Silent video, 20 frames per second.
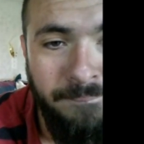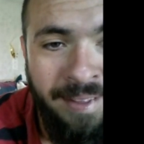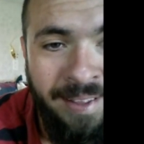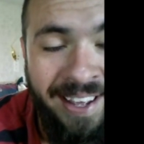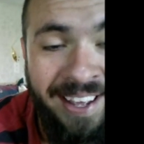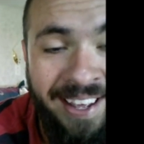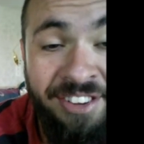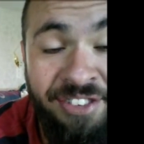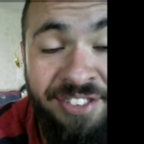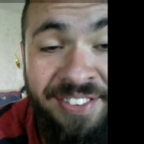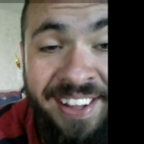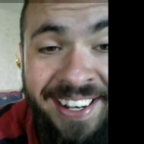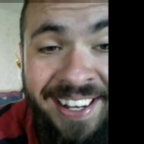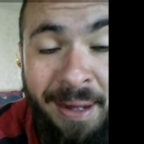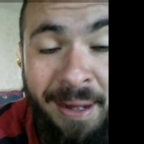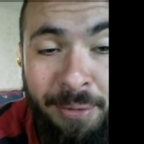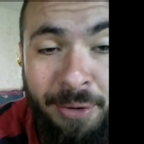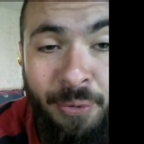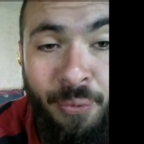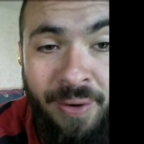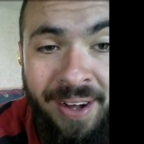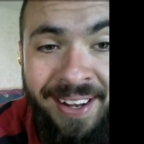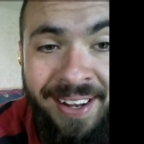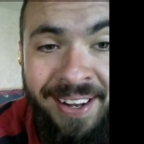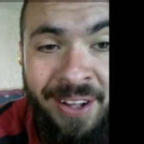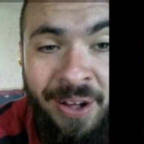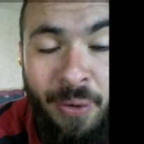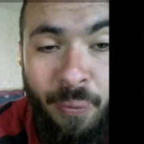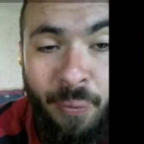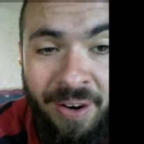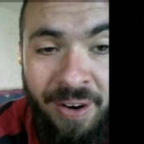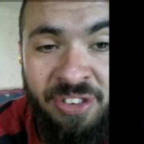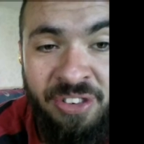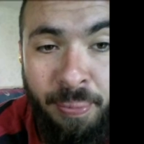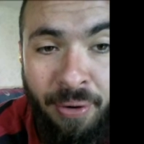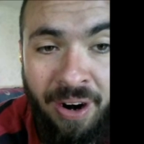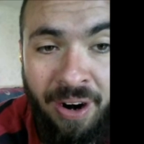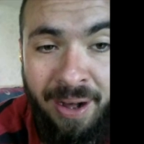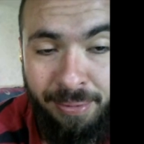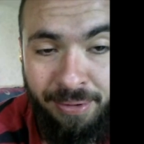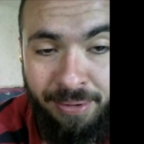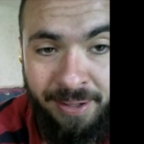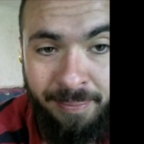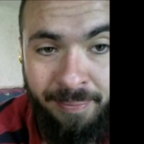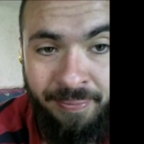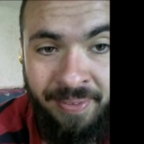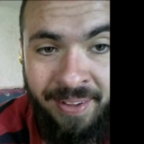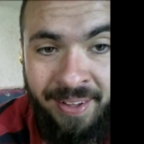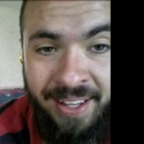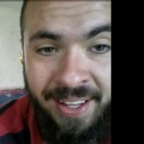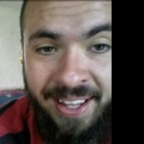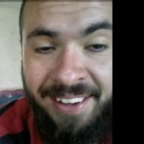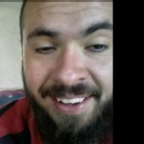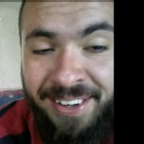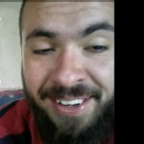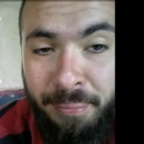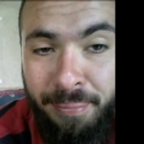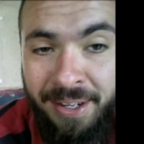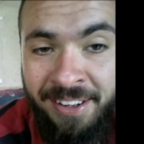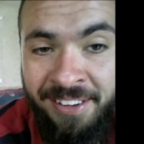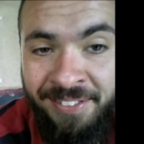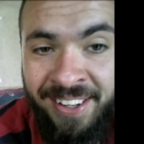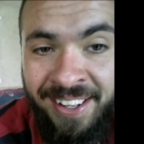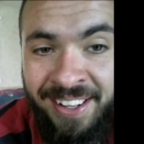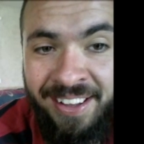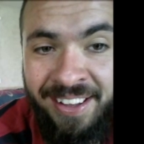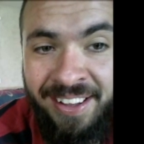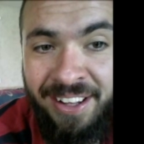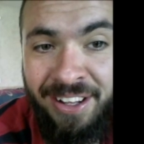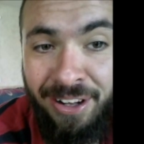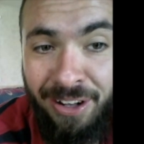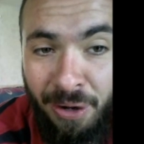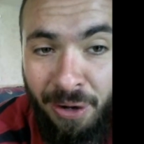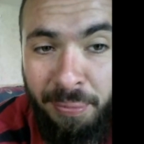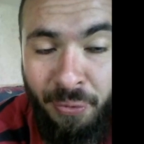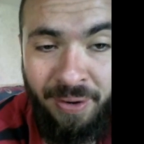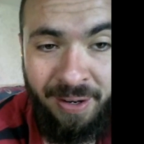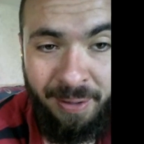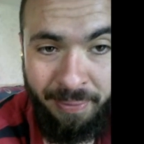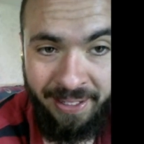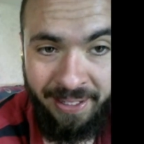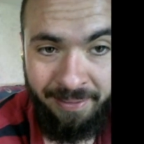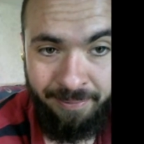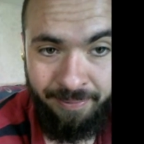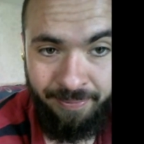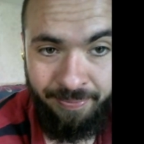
It is the number one worst problem, even above global warming,